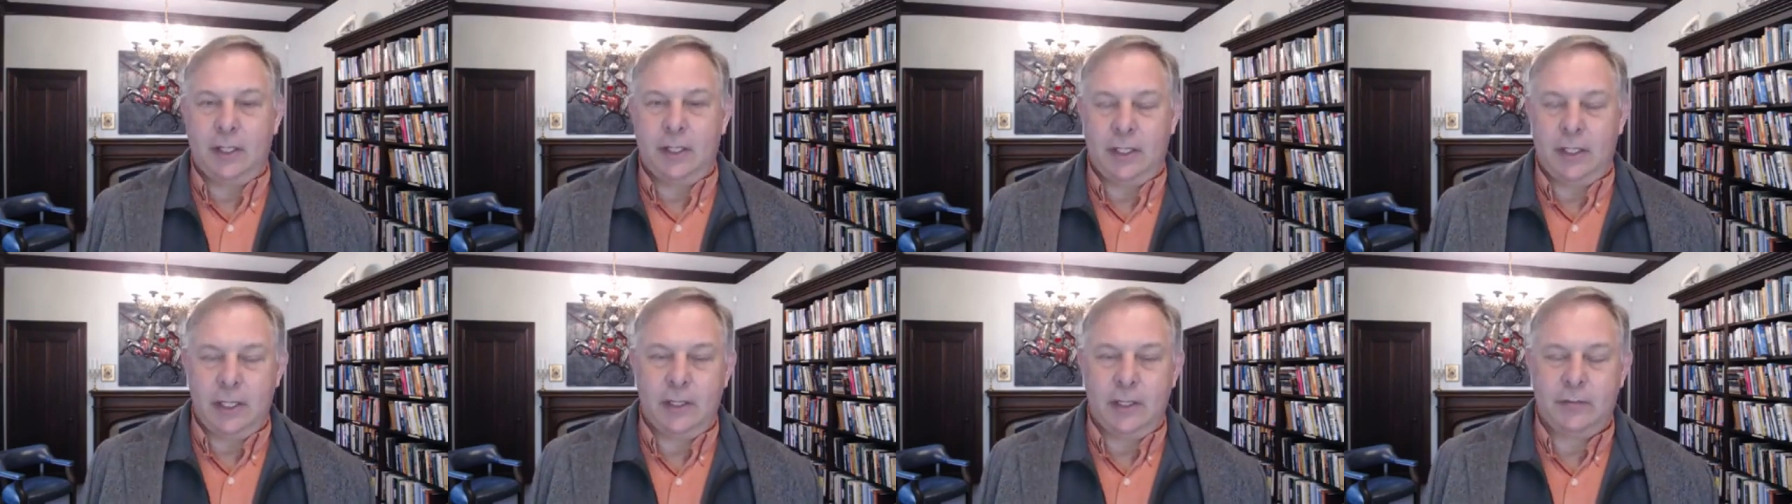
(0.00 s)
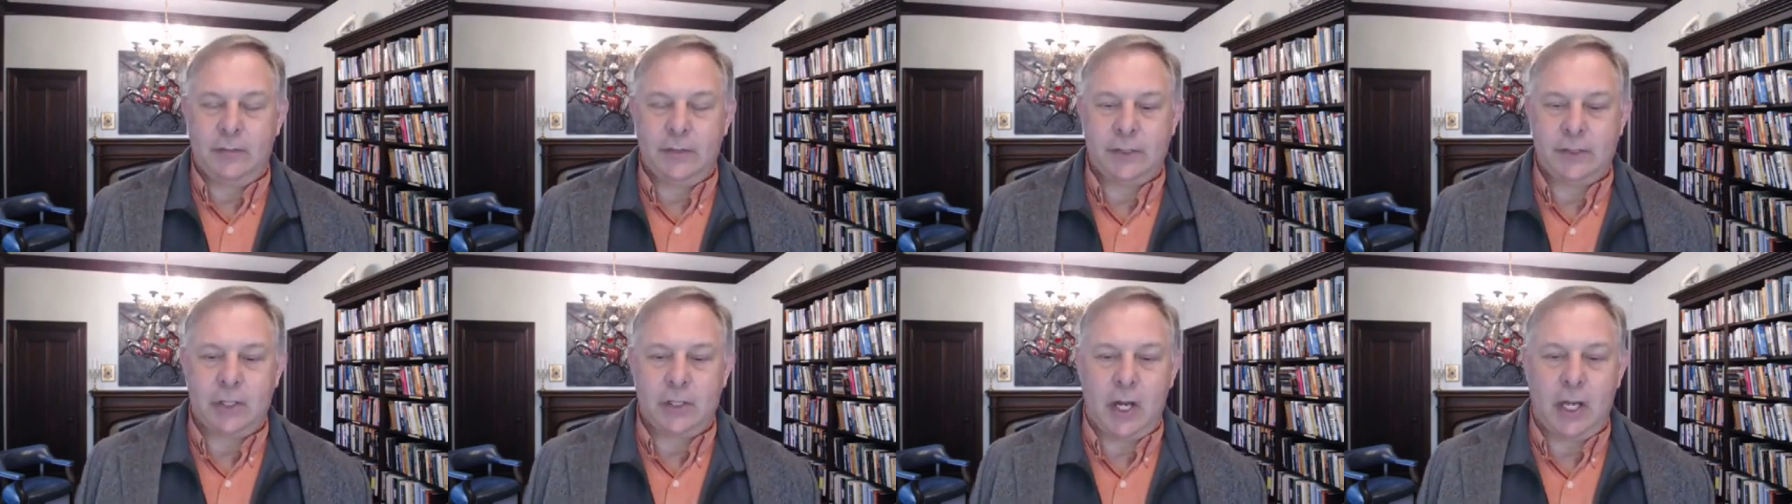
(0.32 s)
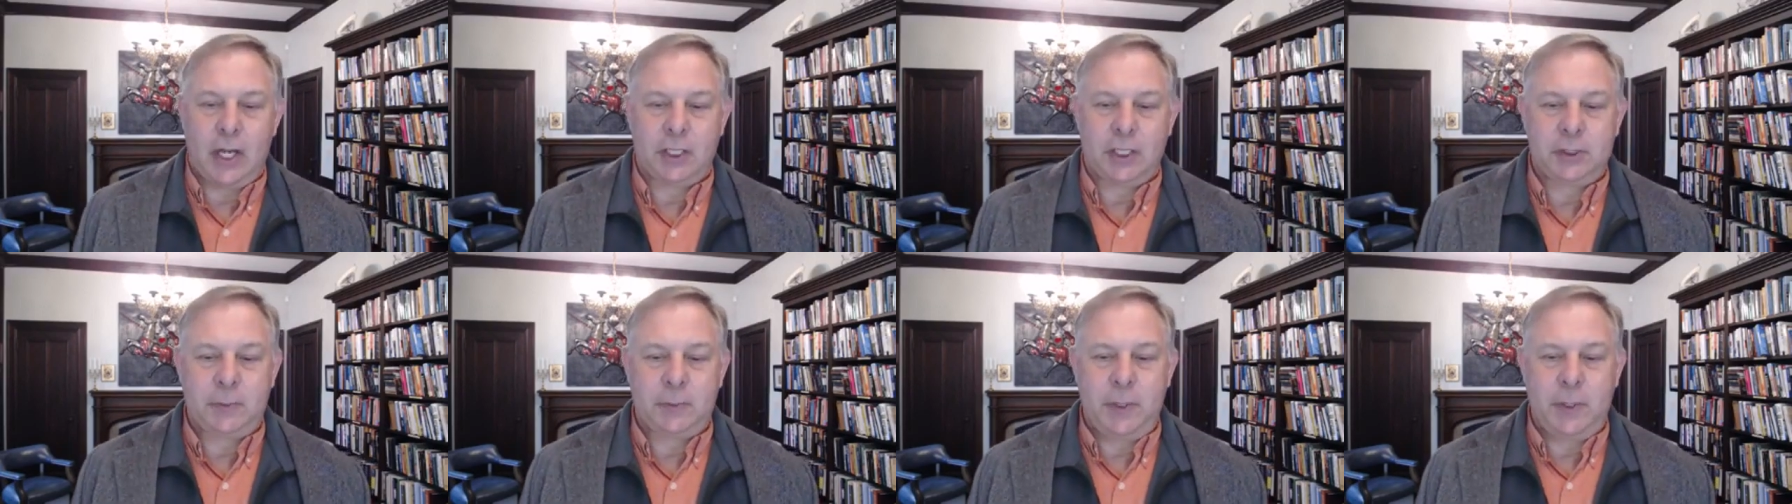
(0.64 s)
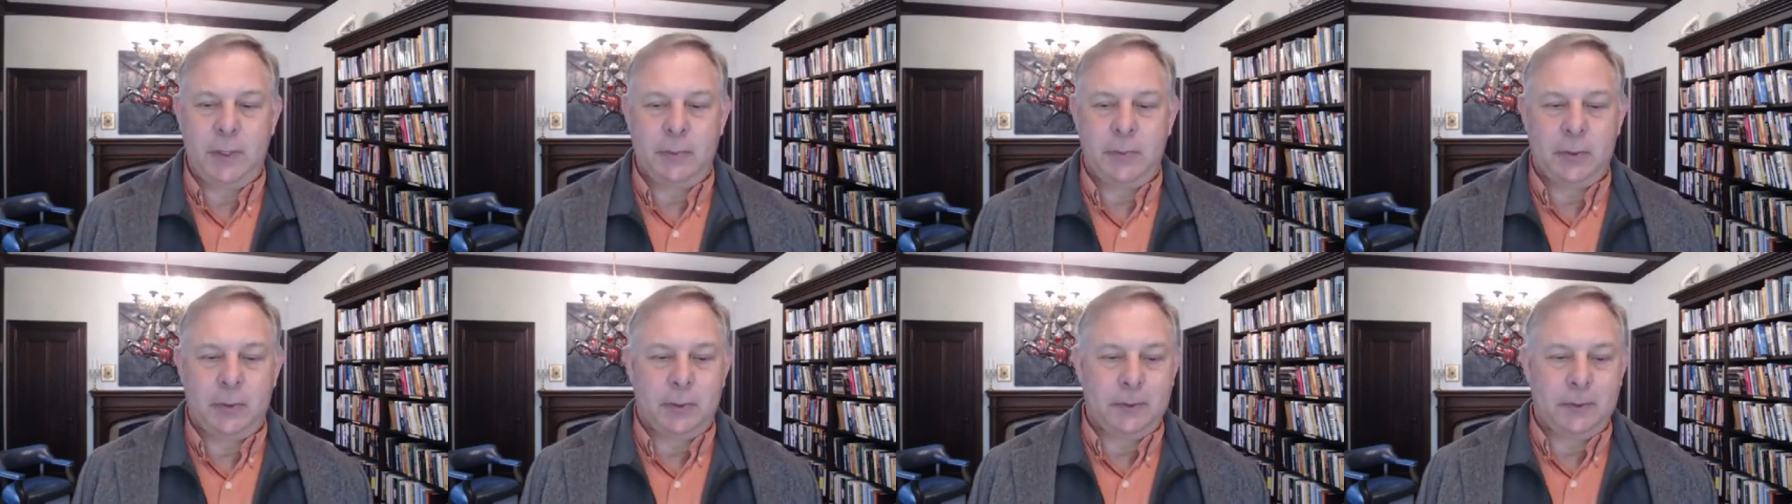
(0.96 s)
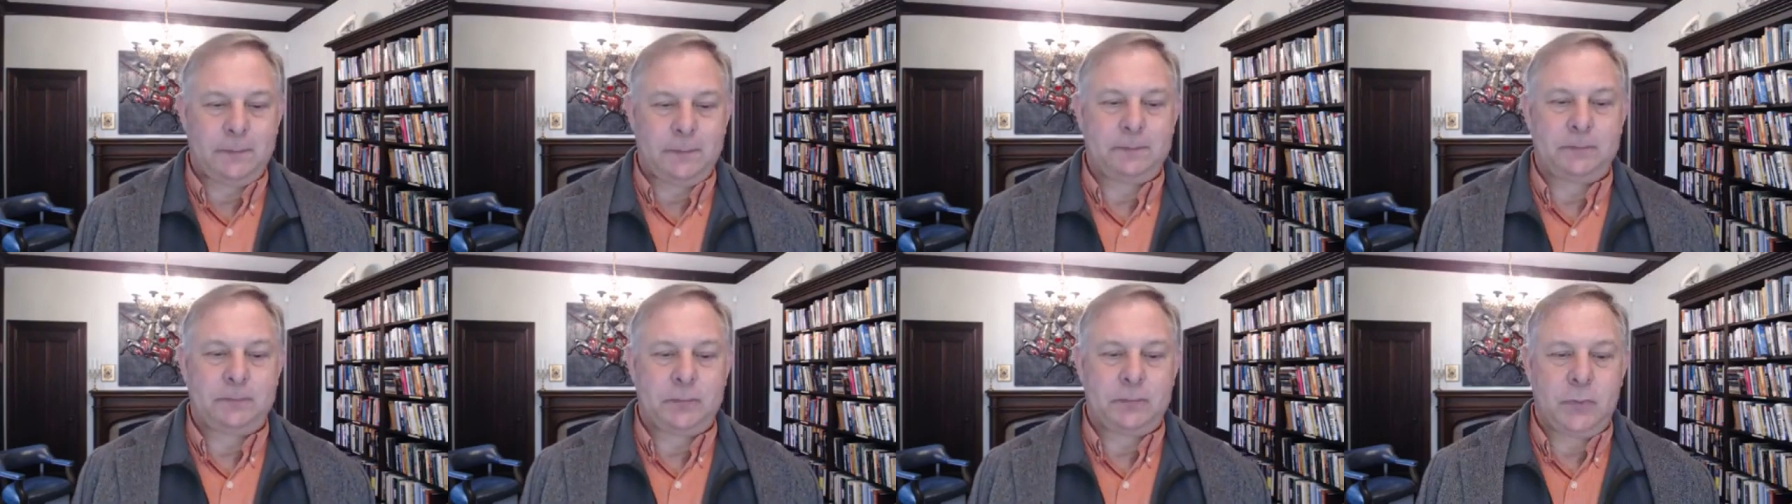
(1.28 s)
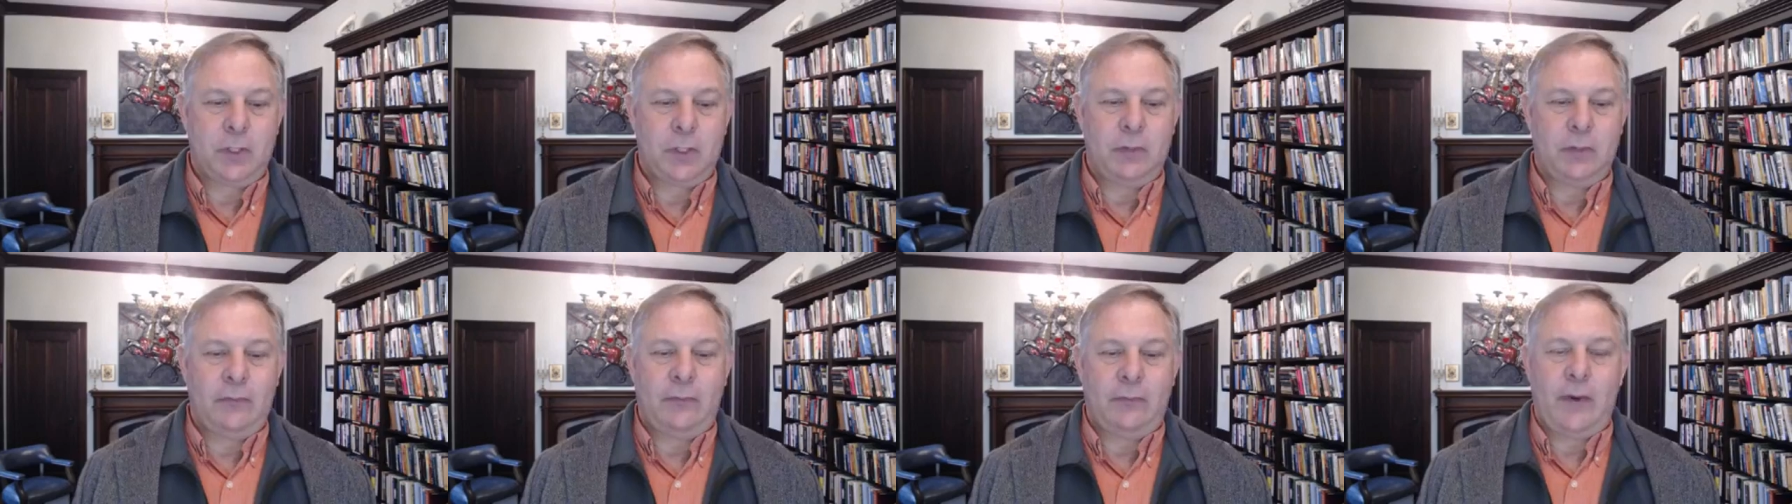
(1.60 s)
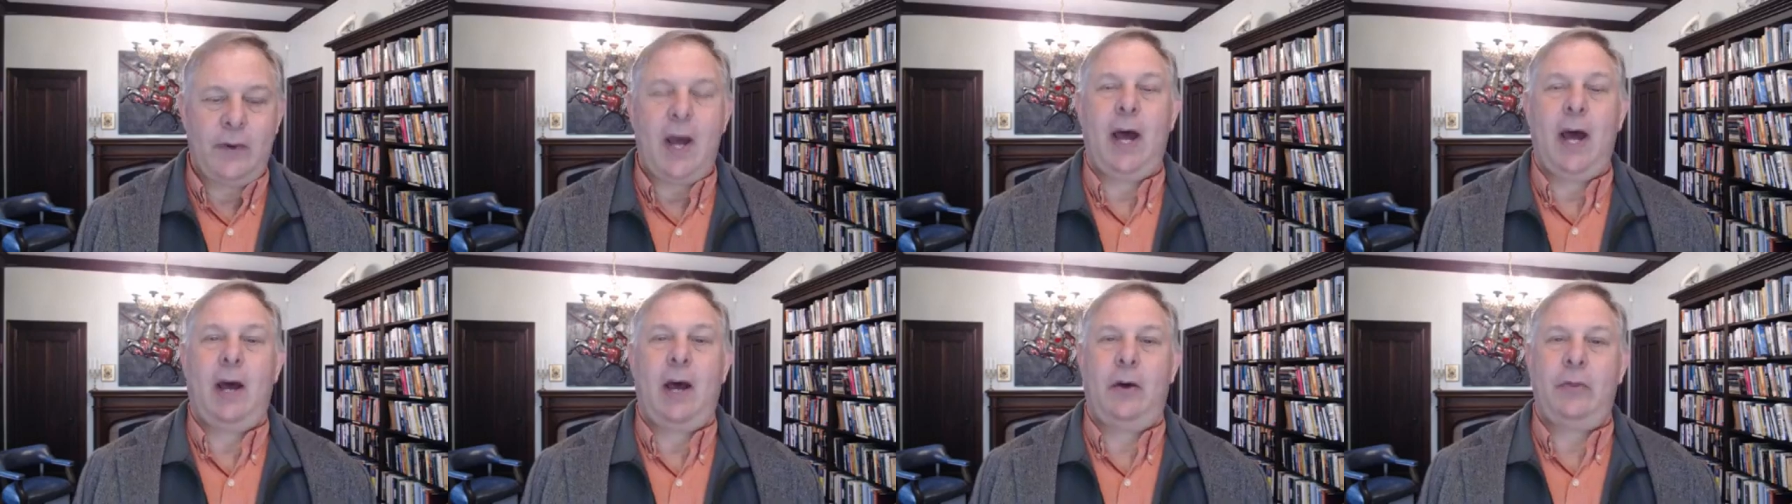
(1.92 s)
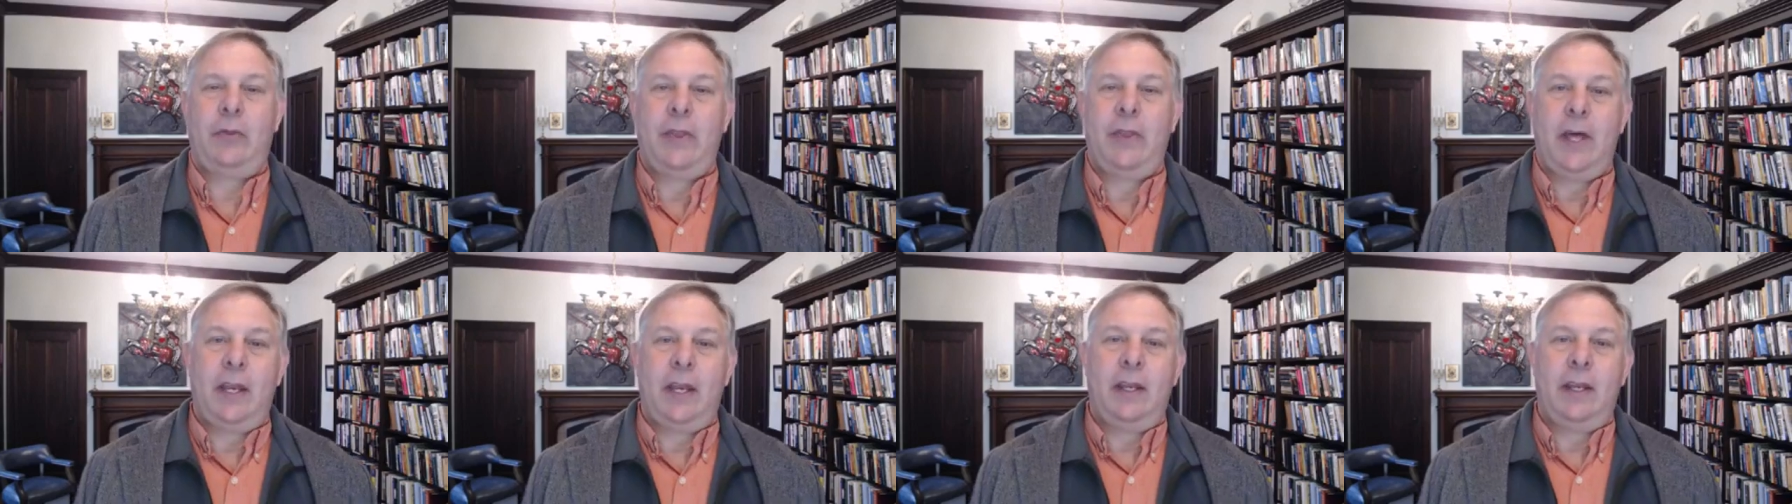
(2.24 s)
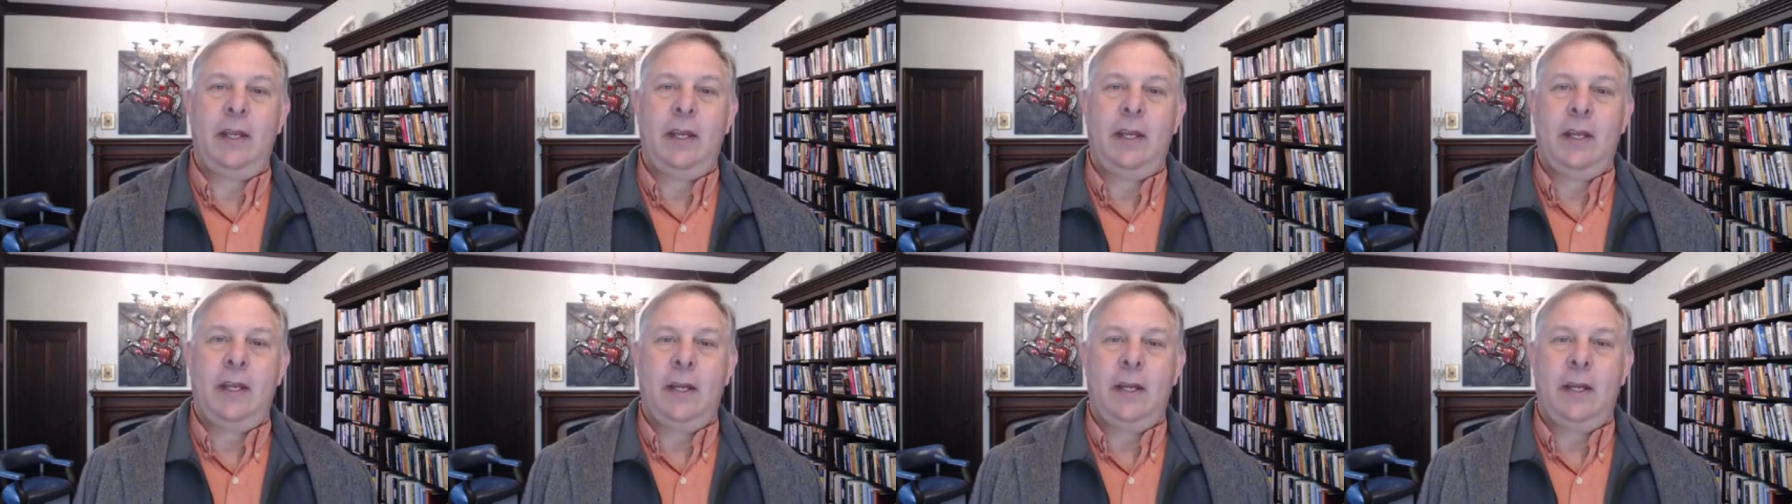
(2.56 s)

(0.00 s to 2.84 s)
leader of the Scottish people, vowed that